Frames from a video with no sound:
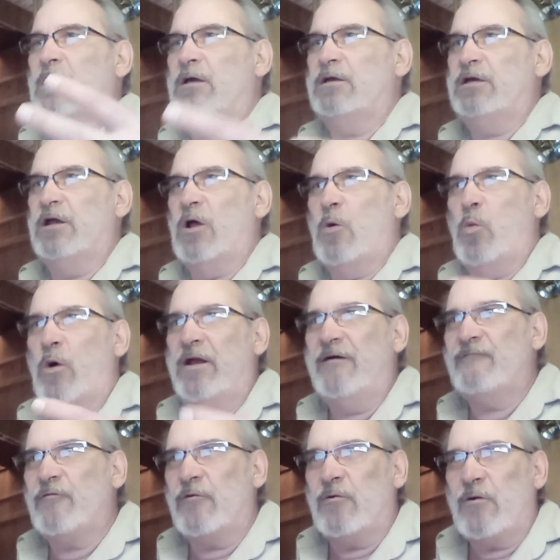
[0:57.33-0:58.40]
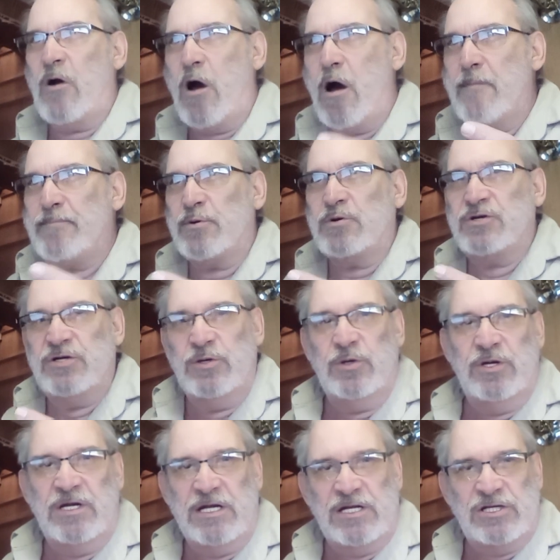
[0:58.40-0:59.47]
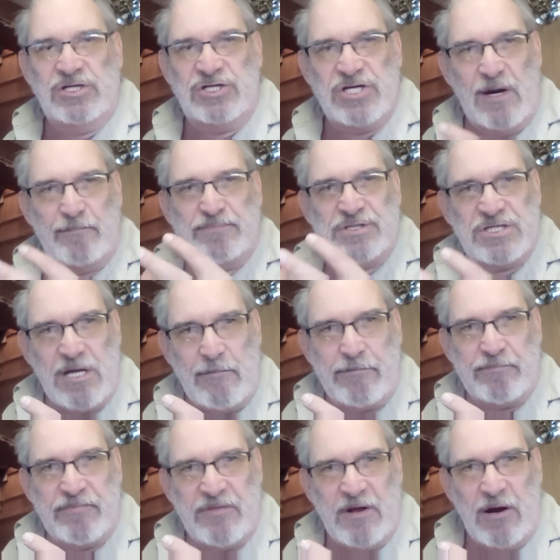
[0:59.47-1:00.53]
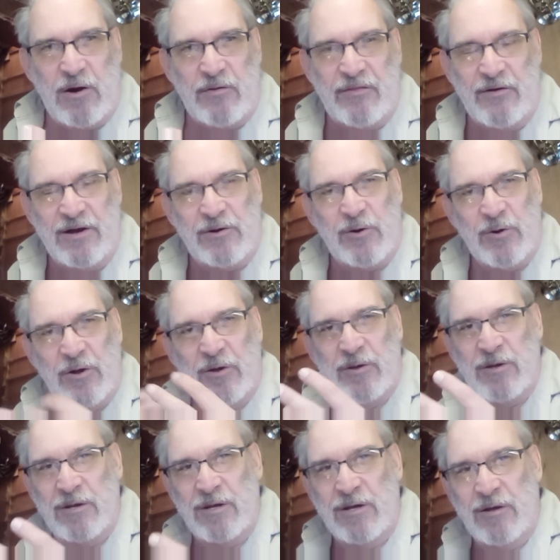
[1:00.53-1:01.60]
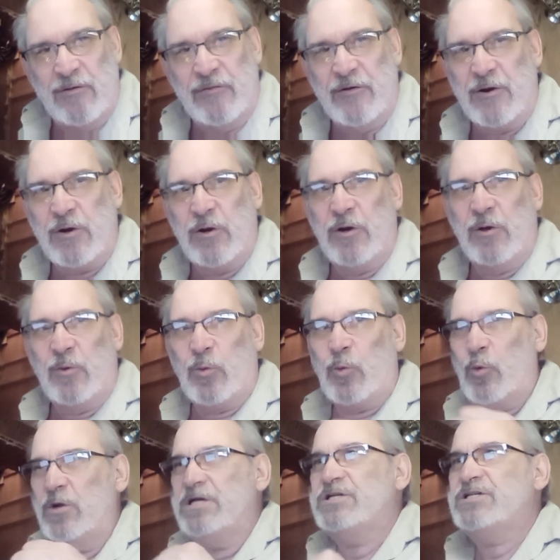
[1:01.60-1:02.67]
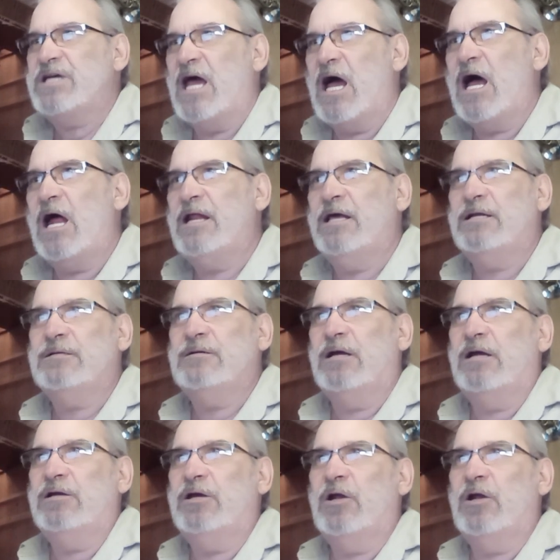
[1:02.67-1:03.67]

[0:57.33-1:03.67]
you know, whatever opportunity jumps up there they're gonna they're gonna reach at it you